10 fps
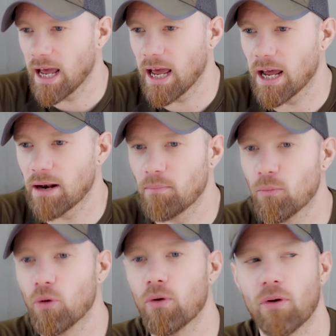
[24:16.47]
it
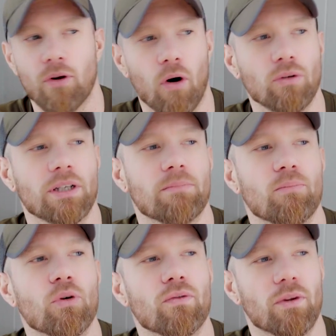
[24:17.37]
not only
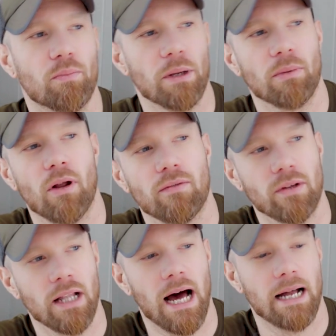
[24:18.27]
moved the people off the
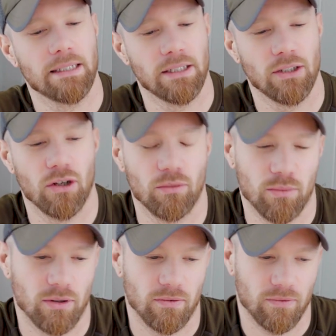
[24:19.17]
land in
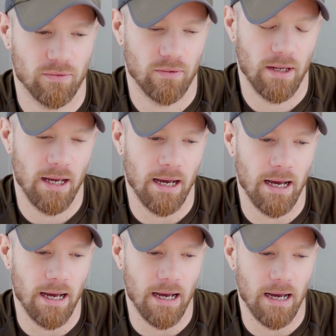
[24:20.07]
terms of
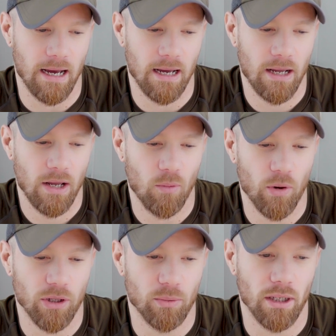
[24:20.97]

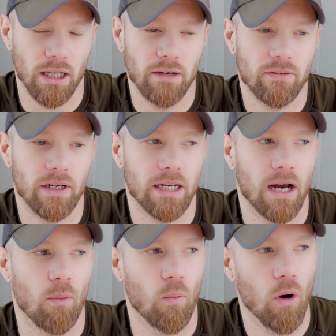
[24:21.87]
where they were living
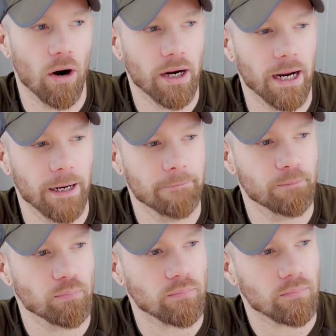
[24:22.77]
and working,
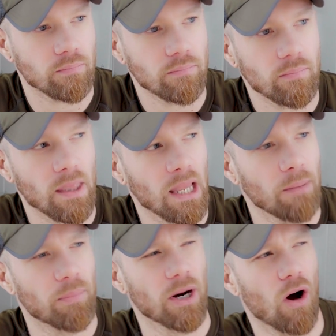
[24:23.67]

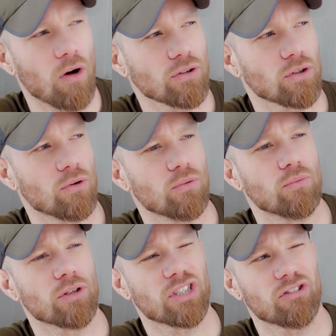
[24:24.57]
but it also
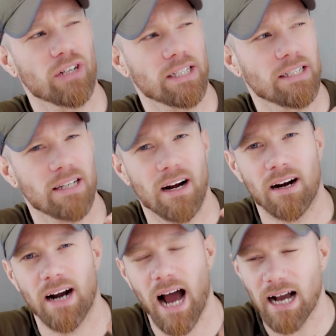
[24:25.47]
restricted
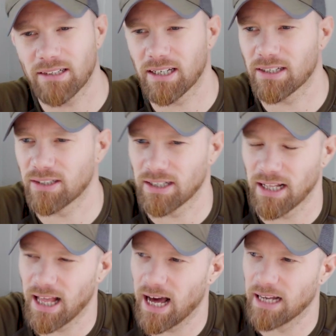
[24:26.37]
our access to the
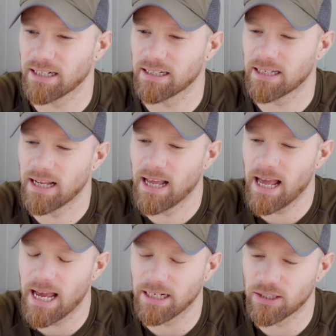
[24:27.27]
land
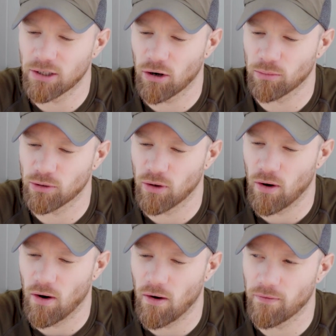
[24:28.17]
in terms
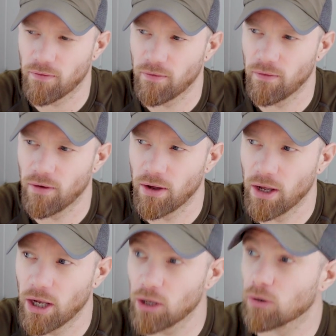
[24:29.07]
of,
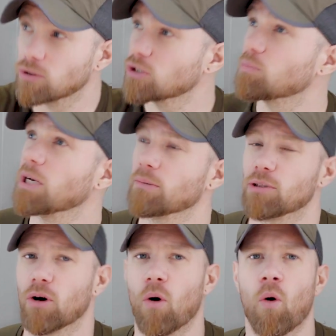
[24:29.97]
you know, just being able
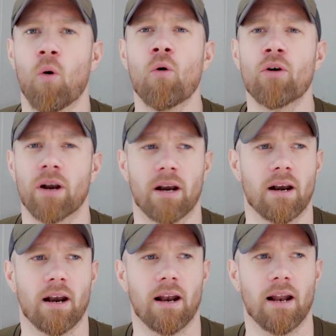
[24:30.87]
to own
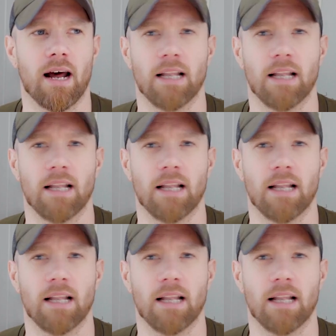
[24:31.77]
a